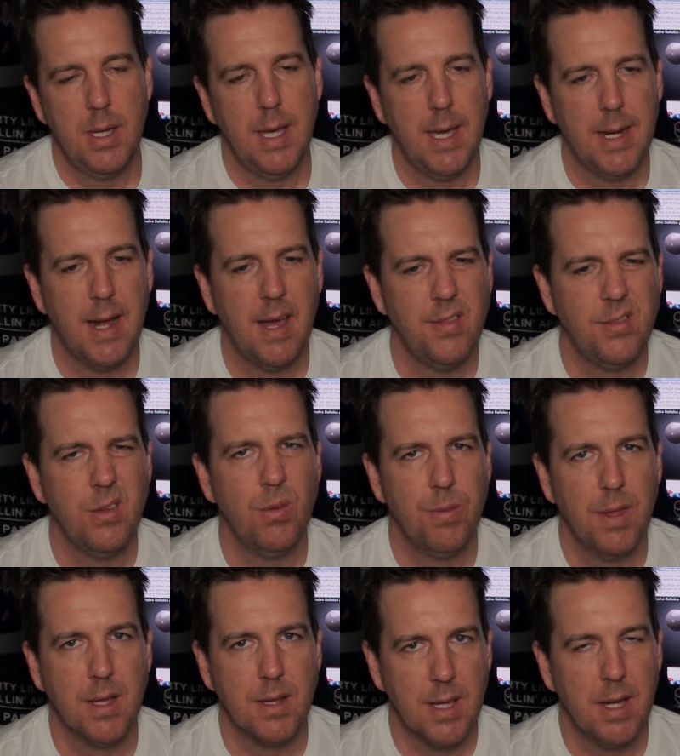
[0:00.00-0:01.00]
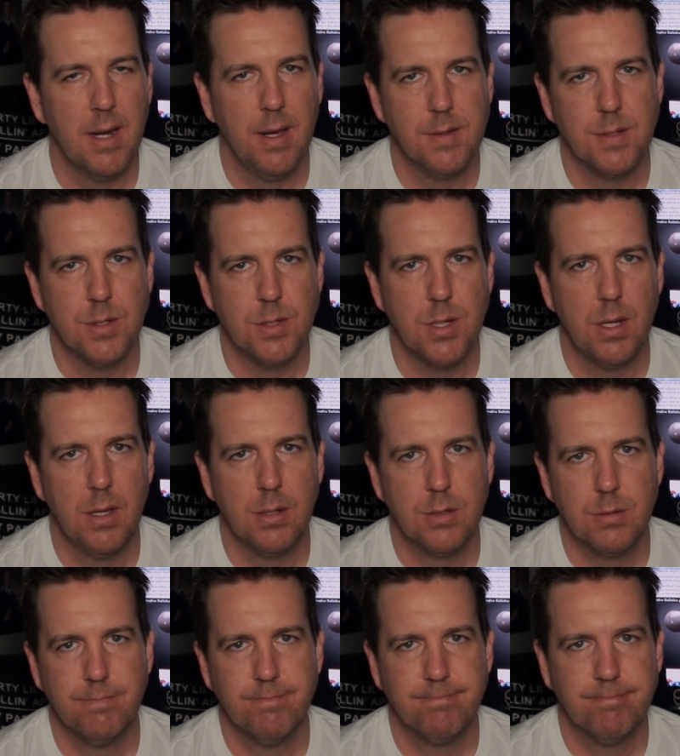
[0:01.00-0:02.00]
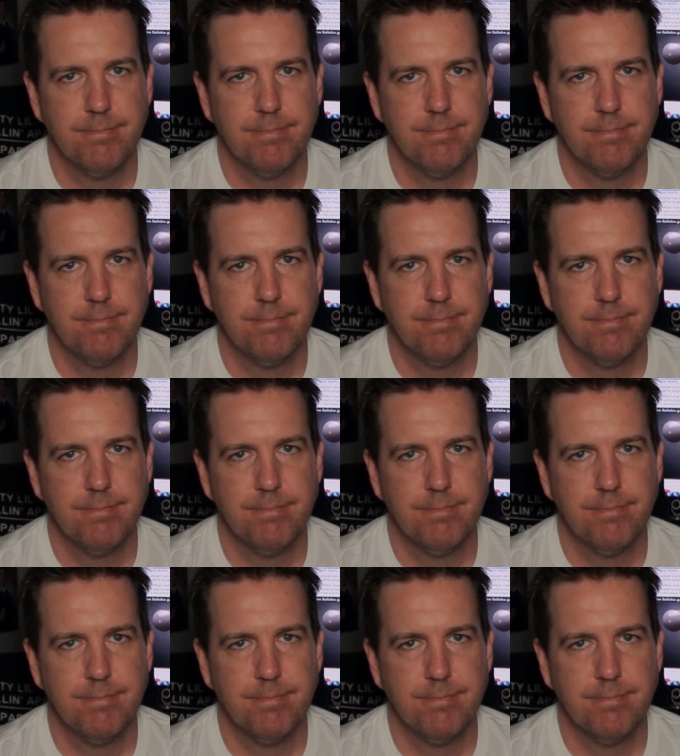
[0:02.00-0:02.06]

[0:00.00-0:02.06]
And I do think that has to change.